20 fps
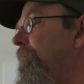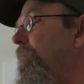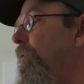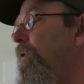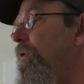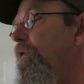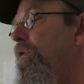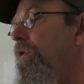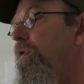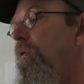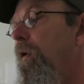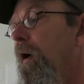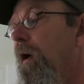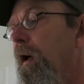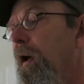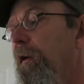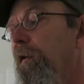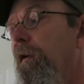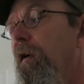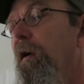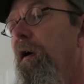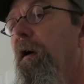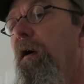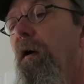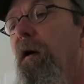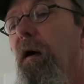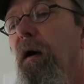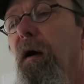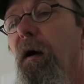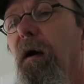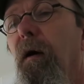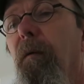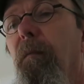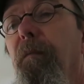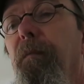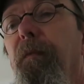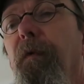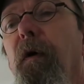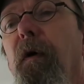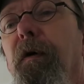burn too hot.
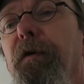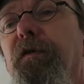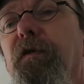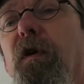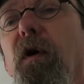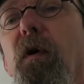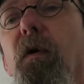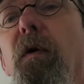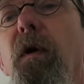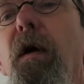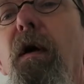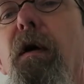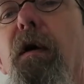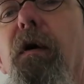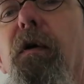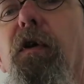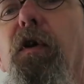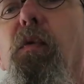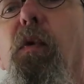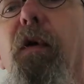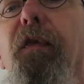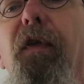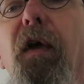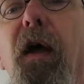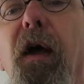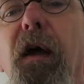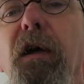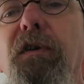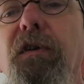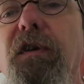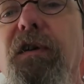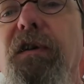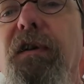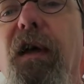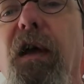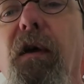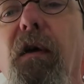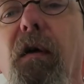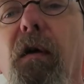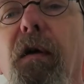Um, also, you want the ash to
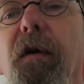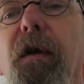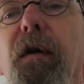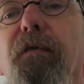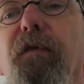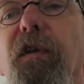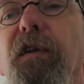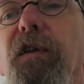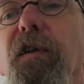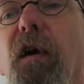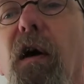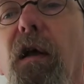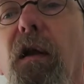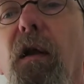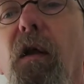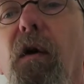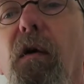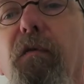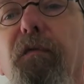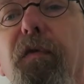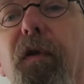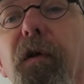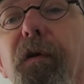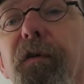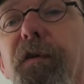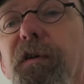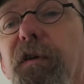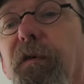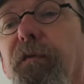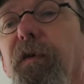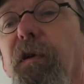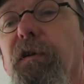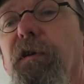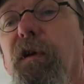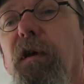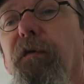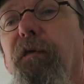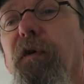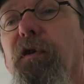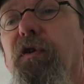stay on if it's not long fillers, if it's
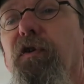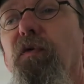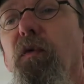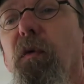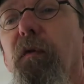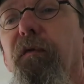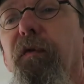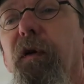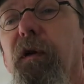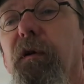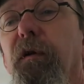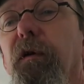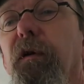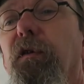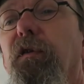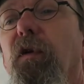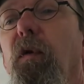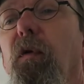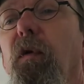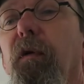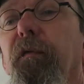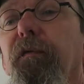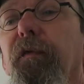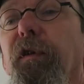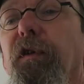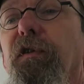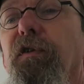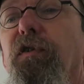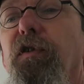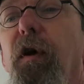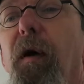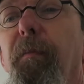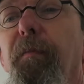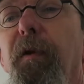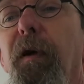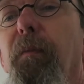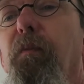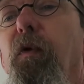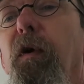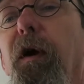if it's short fillers or if it's chopped
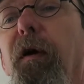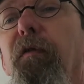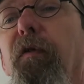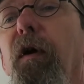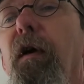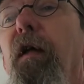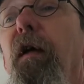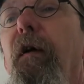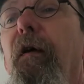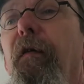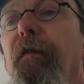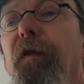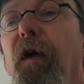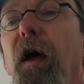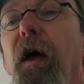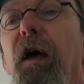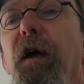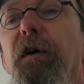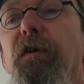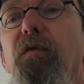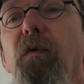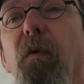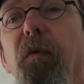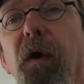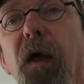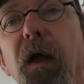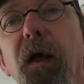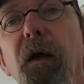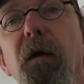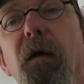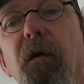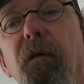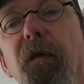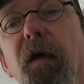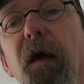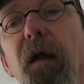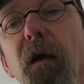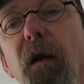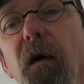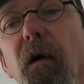up, whatever. The ash won't hang on
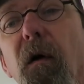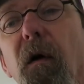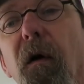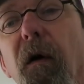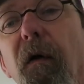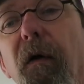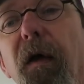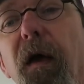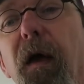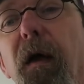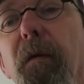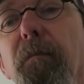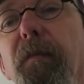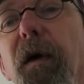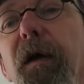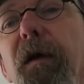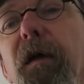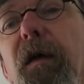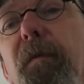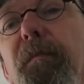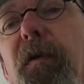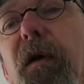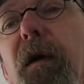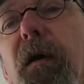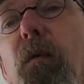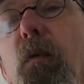that long, and by keeping a